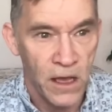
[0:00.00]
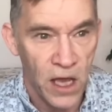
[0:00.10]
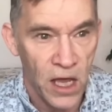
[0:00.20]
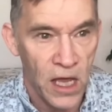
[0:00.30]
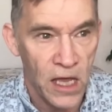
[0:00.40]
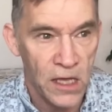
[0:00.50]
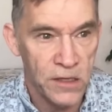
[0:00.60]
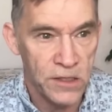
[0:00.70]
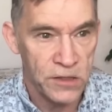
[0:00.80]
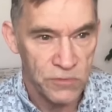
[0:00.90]

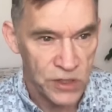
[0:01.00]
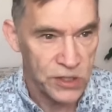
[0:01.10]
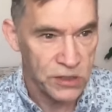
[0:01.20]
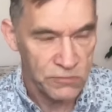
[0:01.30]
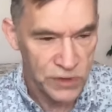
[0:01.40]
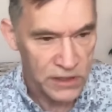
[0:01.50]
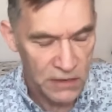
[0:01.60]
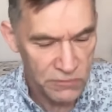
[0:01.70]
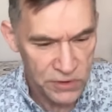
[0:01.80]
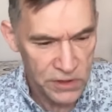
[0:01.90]
and which
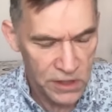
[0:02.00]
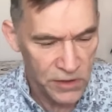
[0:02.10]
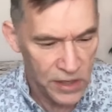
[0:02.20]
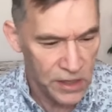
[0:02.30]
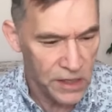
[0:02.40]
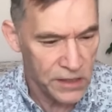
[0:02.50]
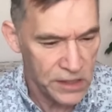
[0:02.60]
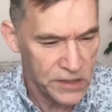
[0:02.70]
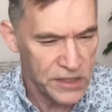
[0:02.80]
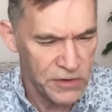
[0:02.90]

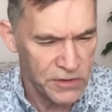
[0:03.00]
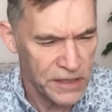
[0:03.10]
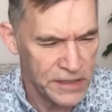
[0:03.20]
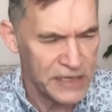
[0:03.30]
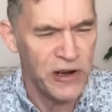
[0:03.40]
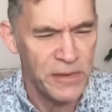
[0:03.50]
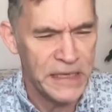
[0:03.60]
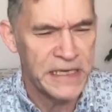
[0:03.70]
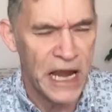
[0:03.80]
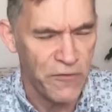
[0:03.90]
it's incredibly
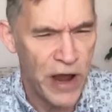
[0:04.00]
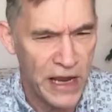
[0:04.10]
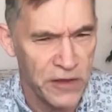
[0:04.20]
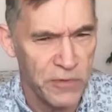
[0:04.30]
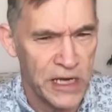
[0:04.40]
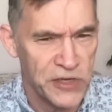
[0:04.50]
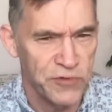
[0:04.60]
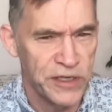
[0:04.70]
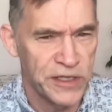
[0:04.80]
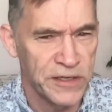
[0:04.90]
direct the way it's
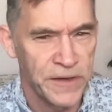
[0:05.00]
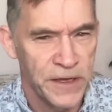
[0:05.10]
written.